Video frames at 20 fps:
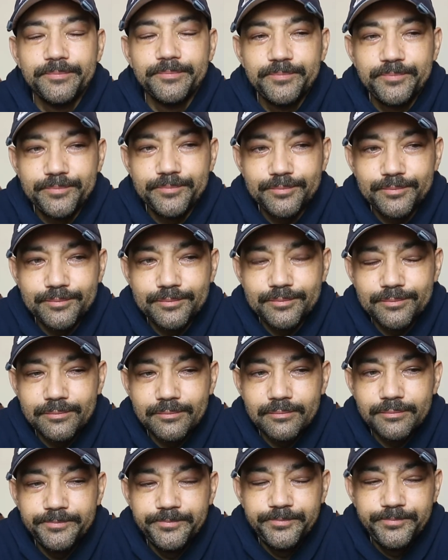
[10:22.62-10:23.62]

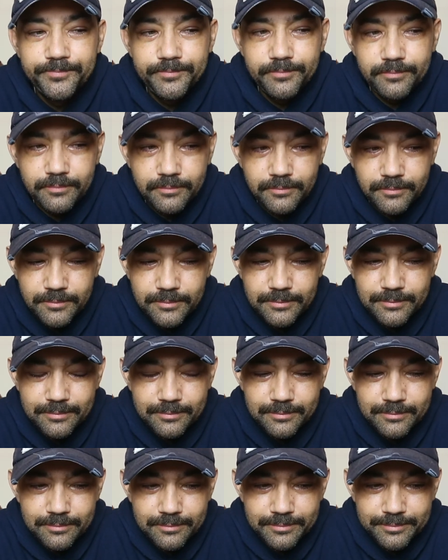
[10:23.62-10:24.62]

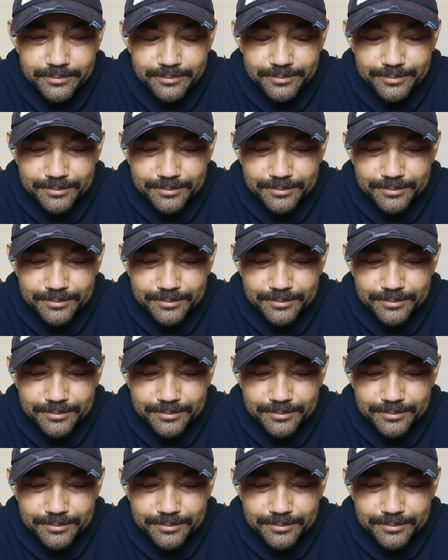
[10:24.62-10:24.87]
(silence)